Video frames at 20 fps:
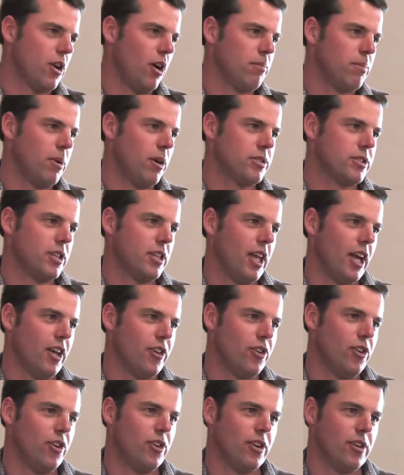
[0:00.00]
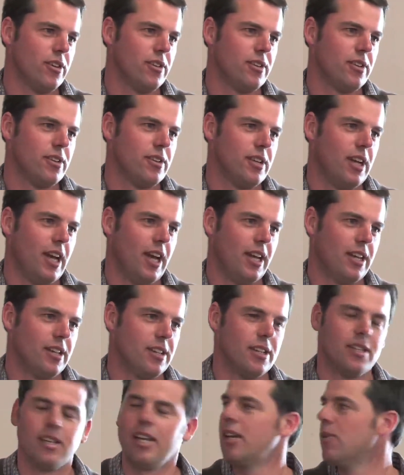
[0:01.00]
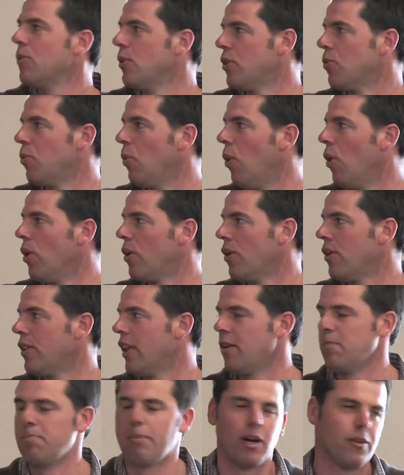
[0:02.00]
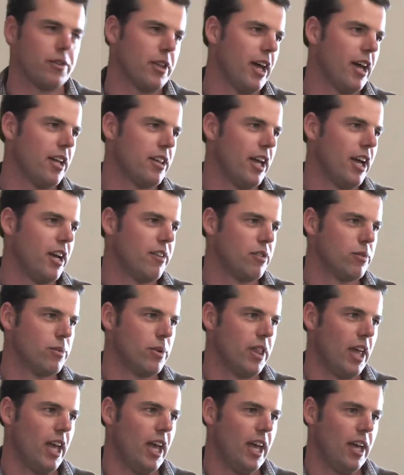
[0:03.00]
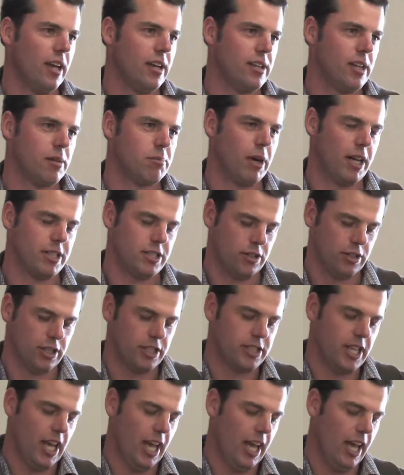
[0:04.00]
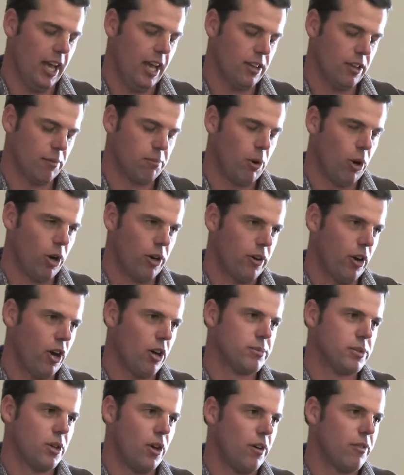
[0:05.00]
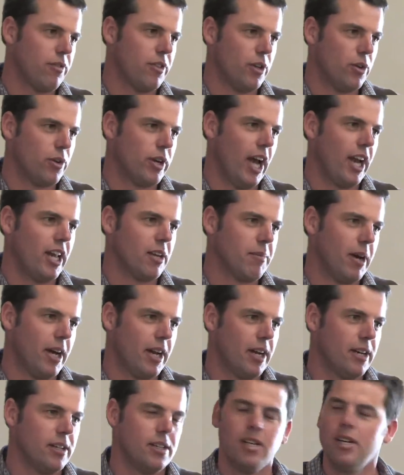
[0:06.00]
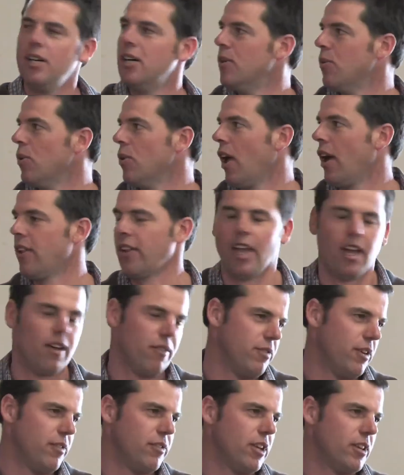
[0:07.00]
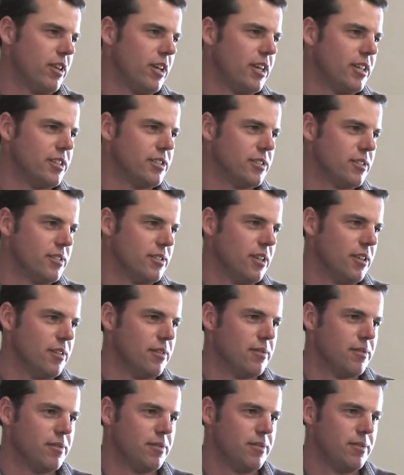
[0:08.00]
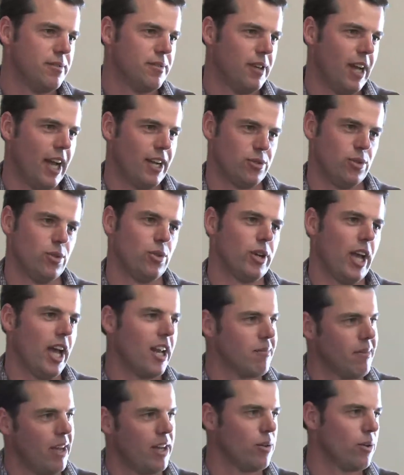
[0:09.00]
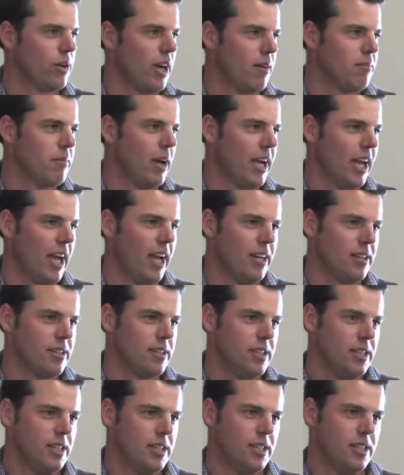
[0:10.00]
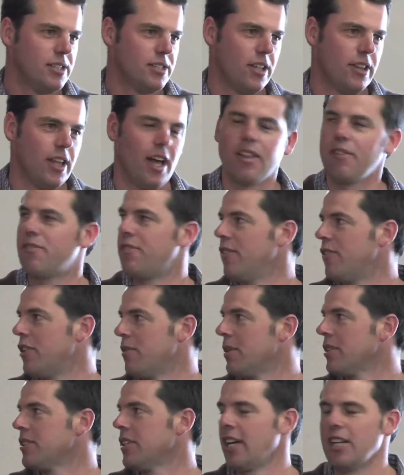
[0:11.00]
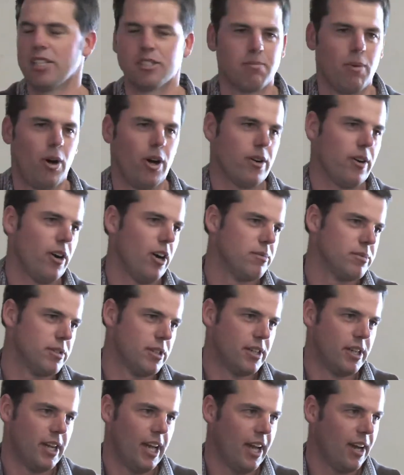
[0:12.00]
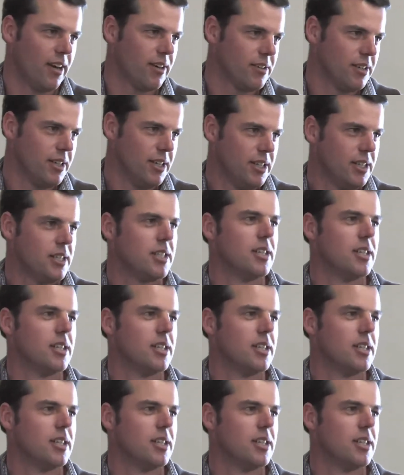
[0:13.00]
compost in that unit and with water and then belt the hell out of it with air and basically tear the microbes off the organic matter, we'll only have 50 litres of actual organic matter will come back out. So the other 50% is microbes that are now